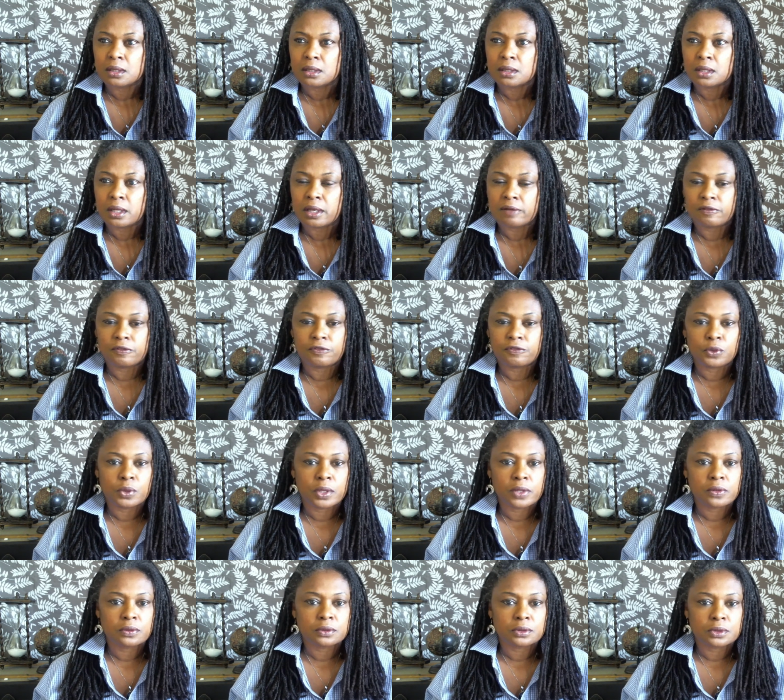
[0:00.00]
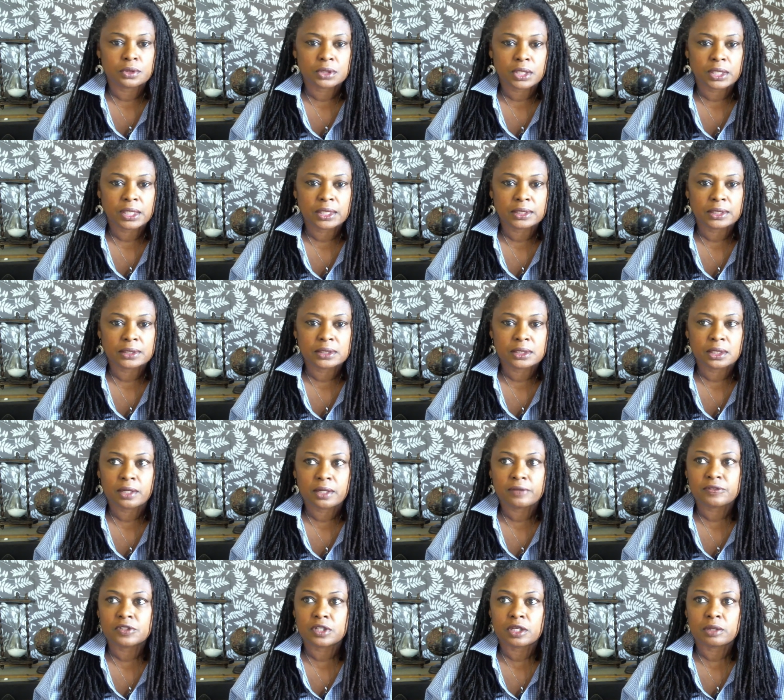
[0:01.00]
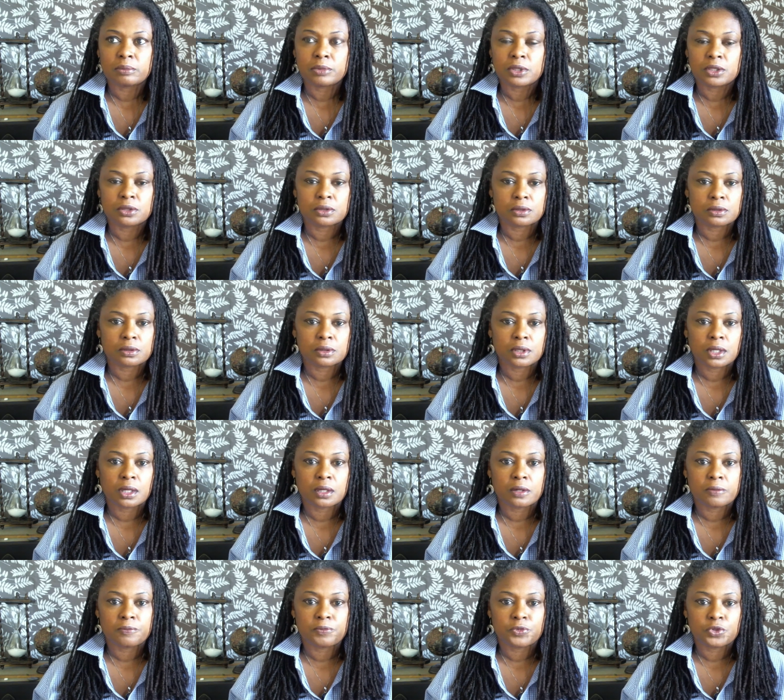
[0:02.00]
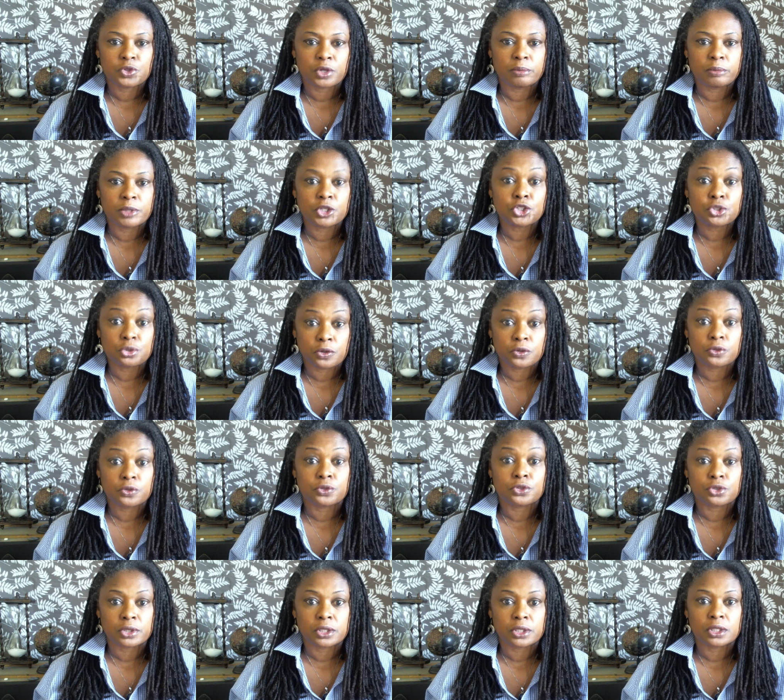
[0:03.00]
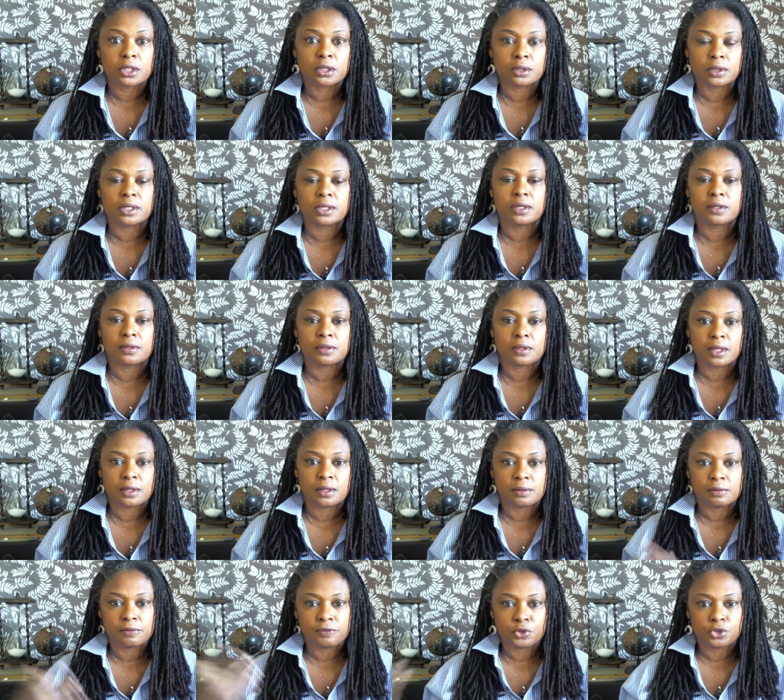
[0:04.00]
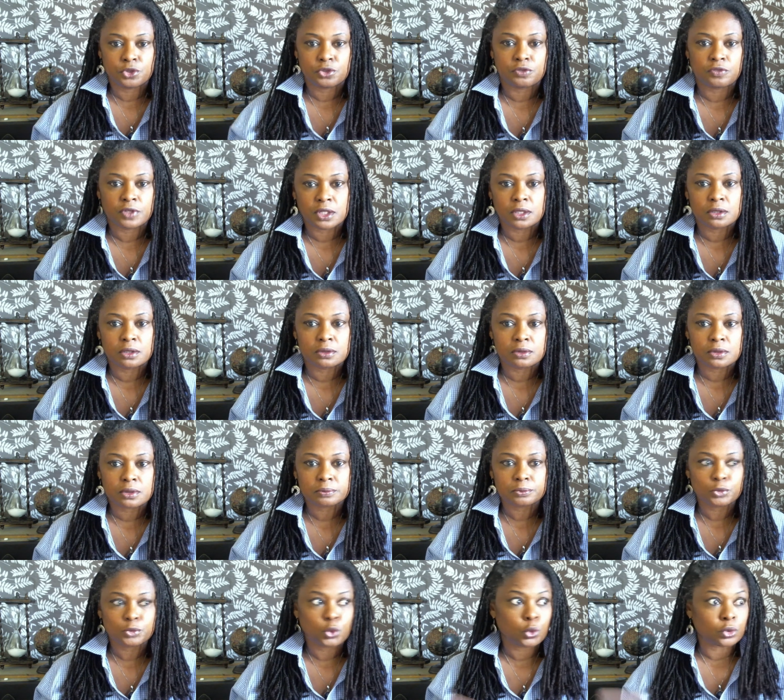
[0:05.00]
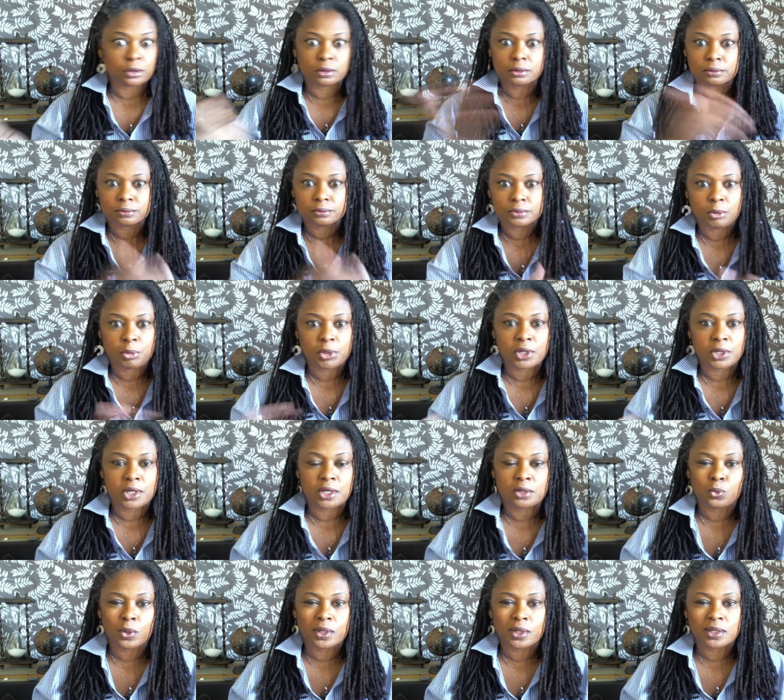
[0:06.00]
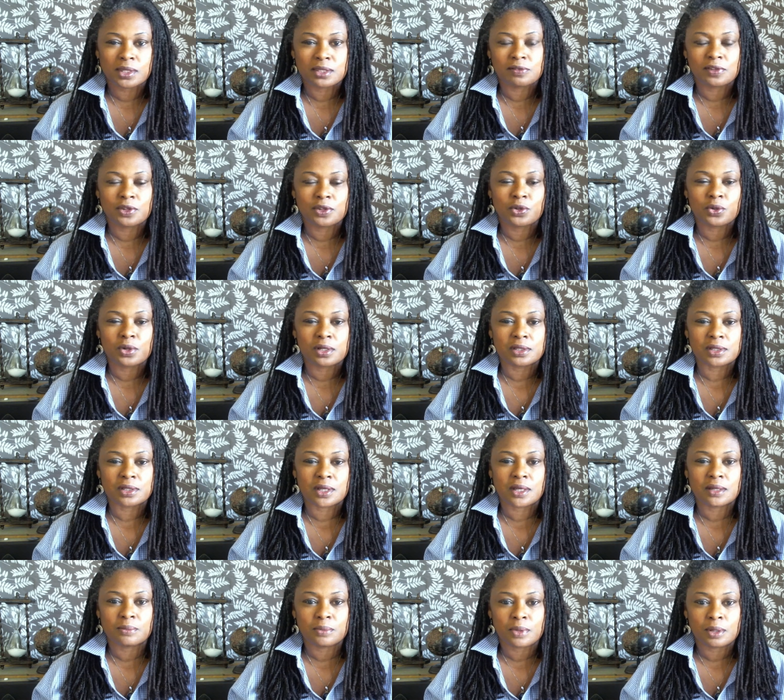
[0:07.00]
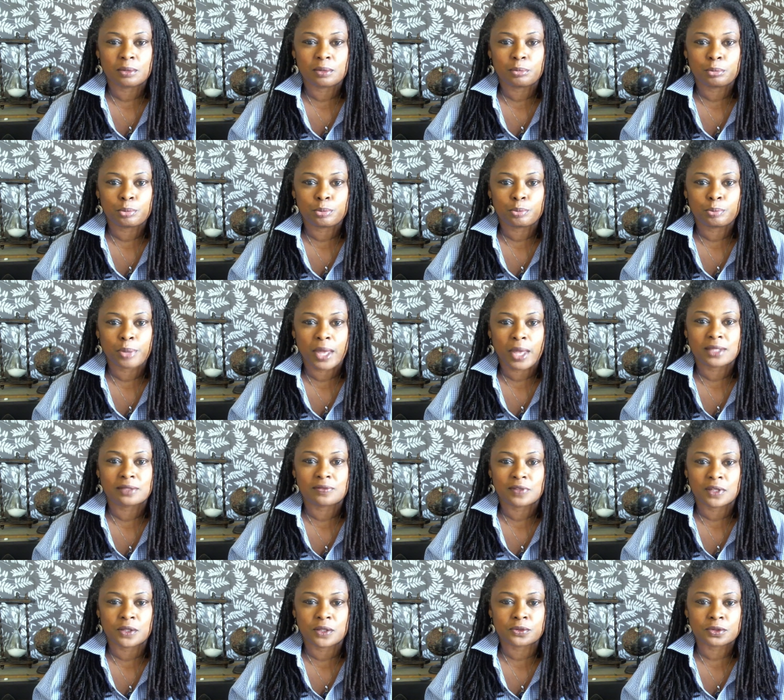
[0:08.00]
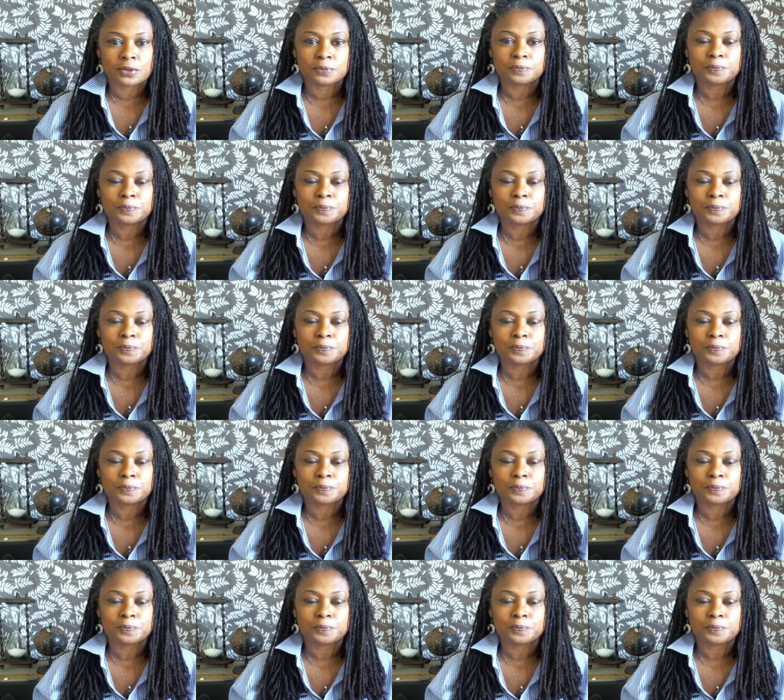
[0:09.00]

I have a few others. I think I still have some here. So I'll make sure those are included in future videos, or depending on when this video goes on, past videos,